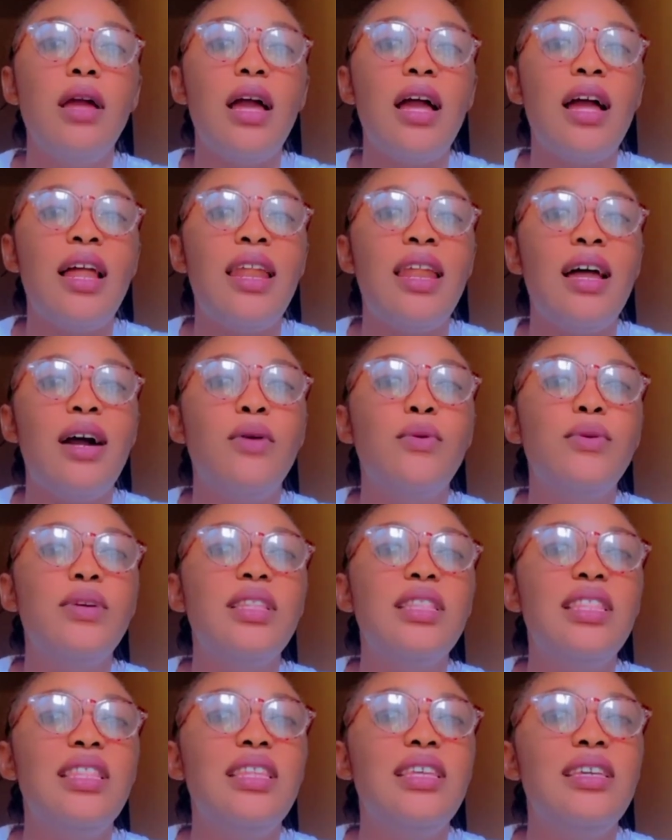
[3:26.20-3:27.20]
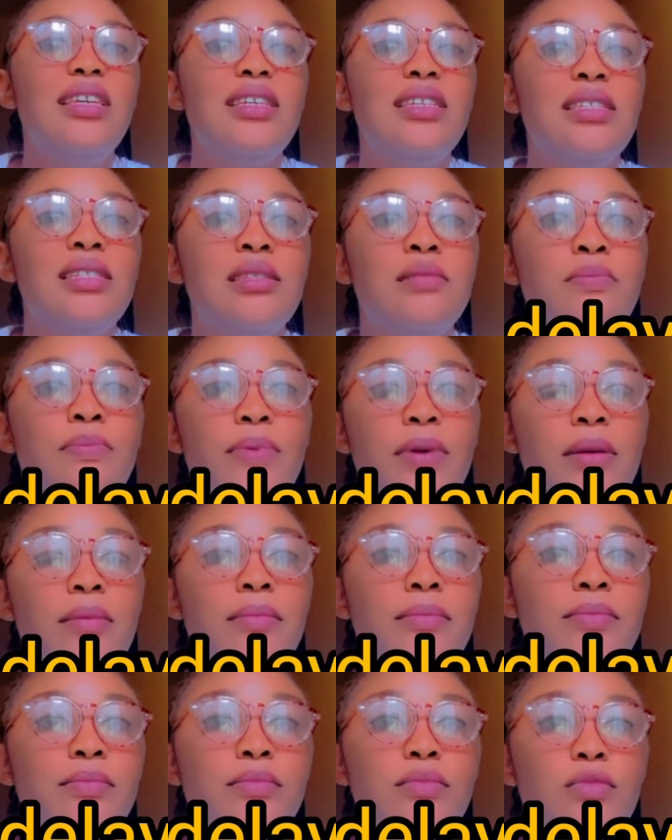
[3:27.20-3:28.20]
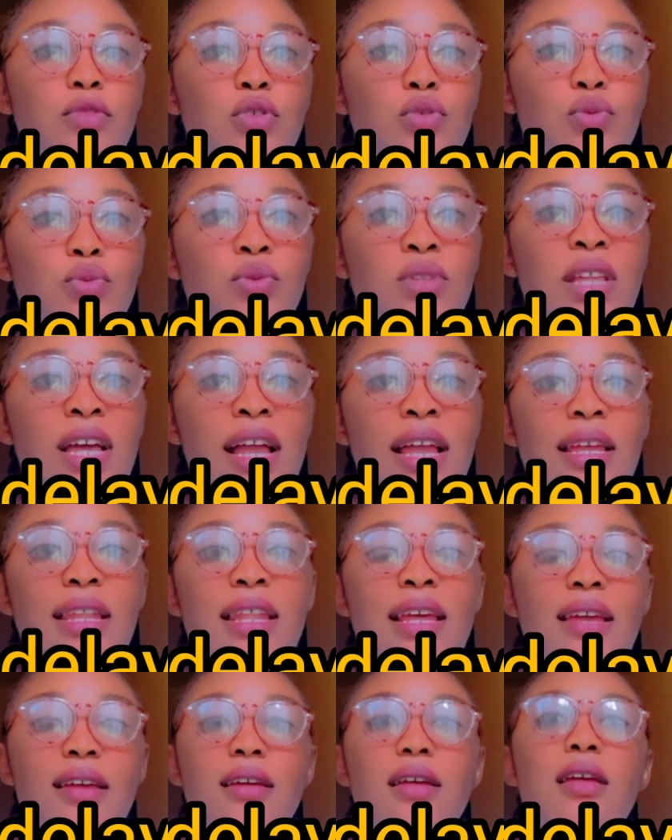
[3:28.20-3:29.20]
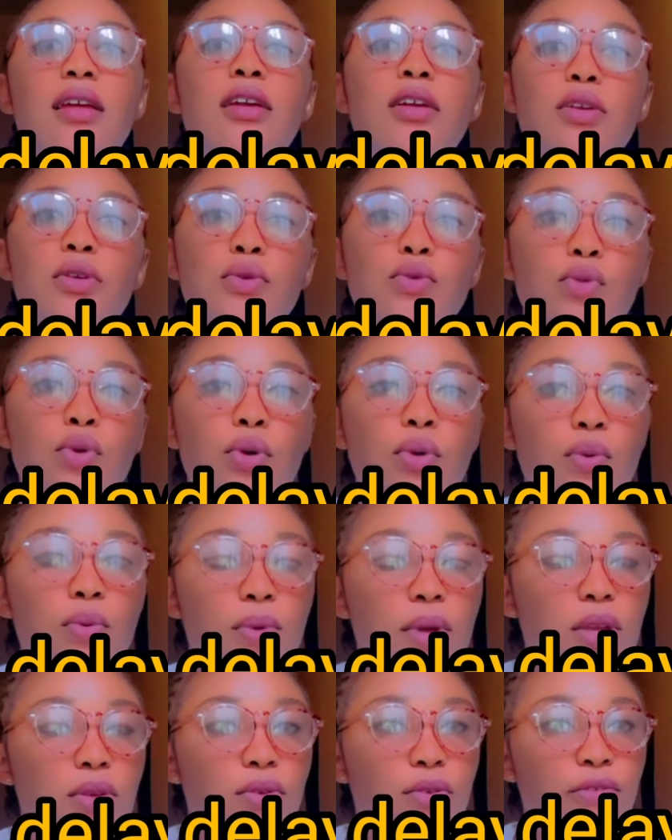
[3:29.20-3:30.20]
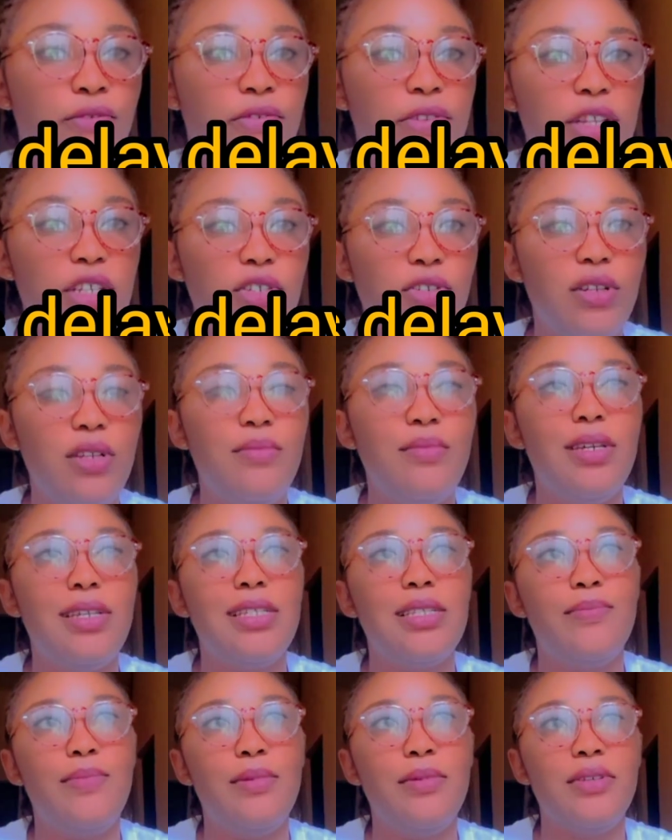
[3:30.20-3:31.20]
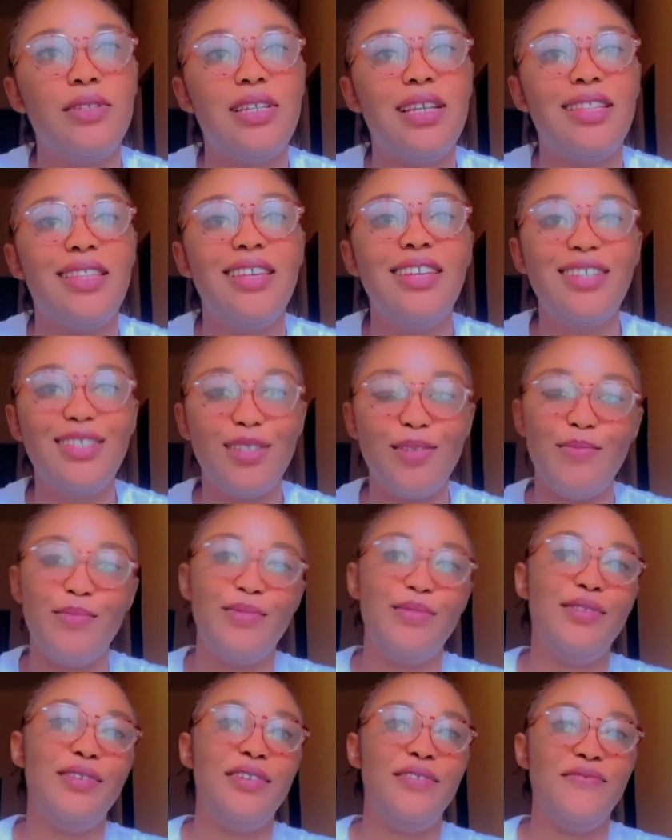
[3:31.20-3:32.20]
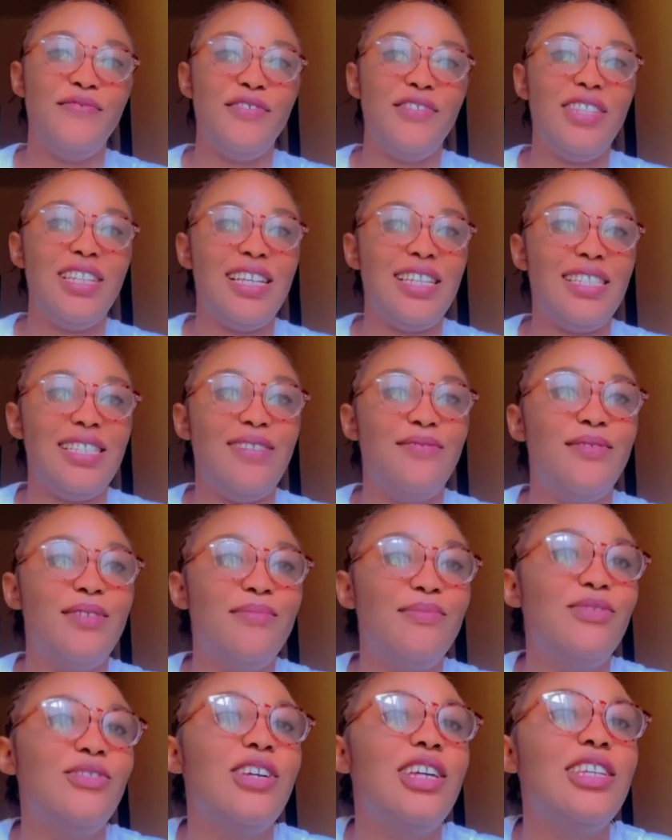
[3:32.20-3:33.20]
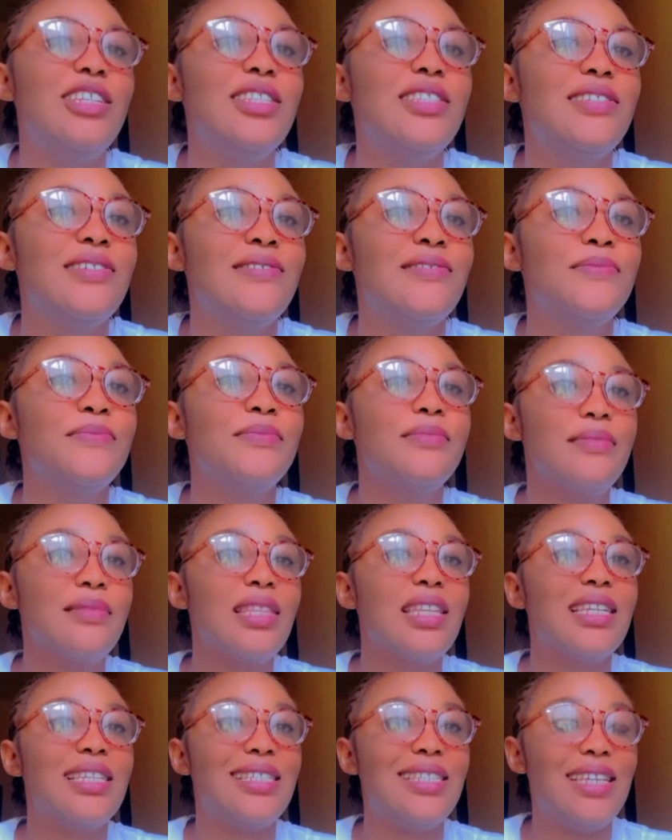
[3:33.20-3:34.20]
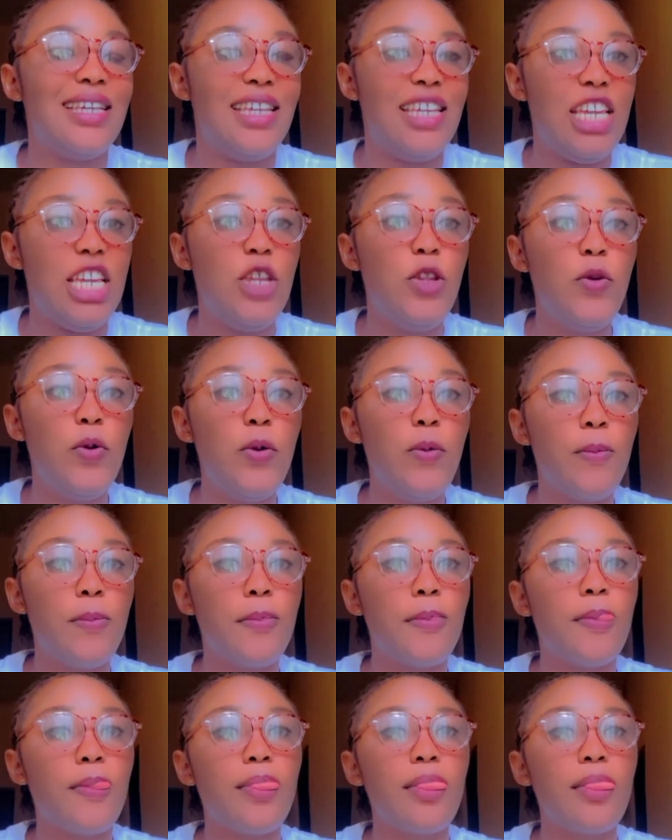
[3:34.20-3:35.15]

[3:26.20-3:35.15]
allowing the sperm to die. Like, you know, when your ovulation, let me explain, because I think some people don't even understand what I'm trying to say here. You know,